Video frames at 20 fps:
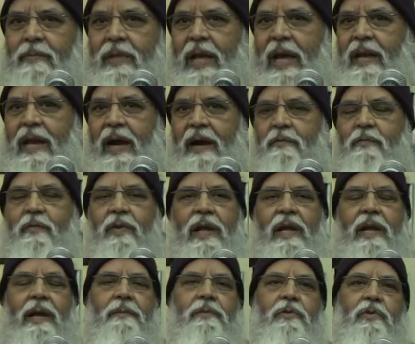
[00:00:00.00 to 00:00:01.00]
And after
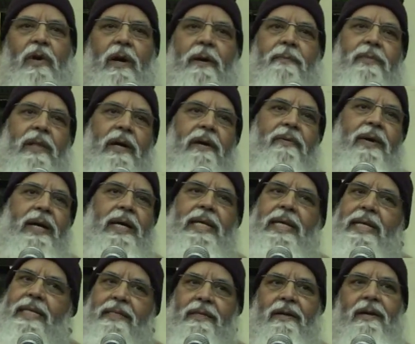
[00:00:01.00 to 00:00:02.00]
he comes to Ahmedabad,
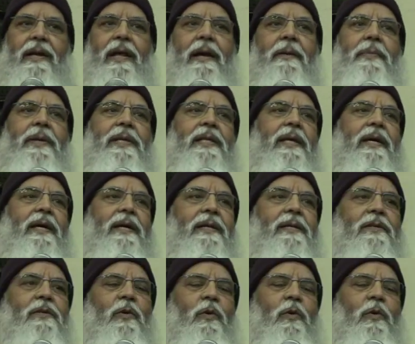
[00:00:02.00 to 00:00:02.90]
he is not happy there.